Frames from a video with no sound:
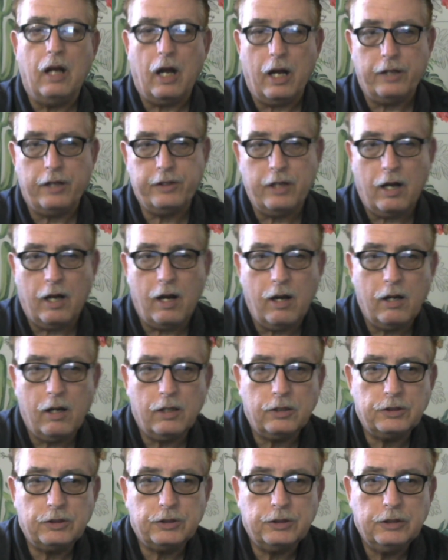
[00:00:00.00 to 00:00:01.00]
Hot
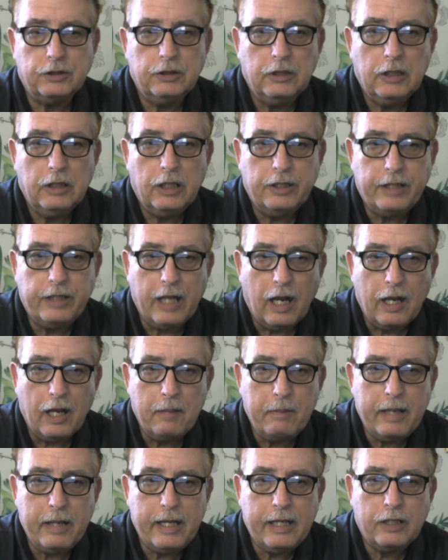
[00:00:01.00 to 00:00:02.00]
dogs,
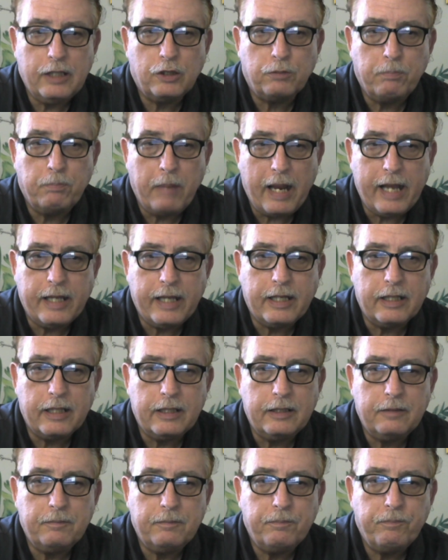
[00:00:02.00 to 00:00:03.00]
deli meats,
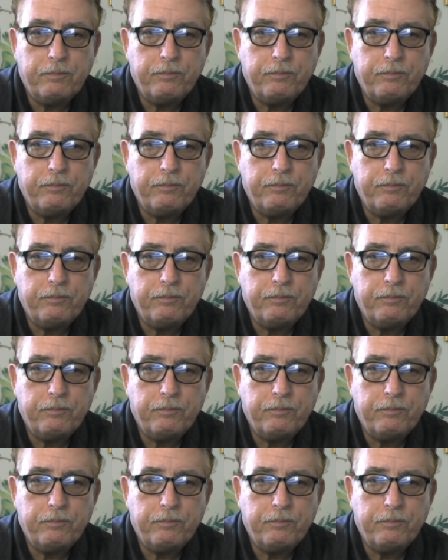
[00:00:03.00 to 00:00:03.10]
bacon,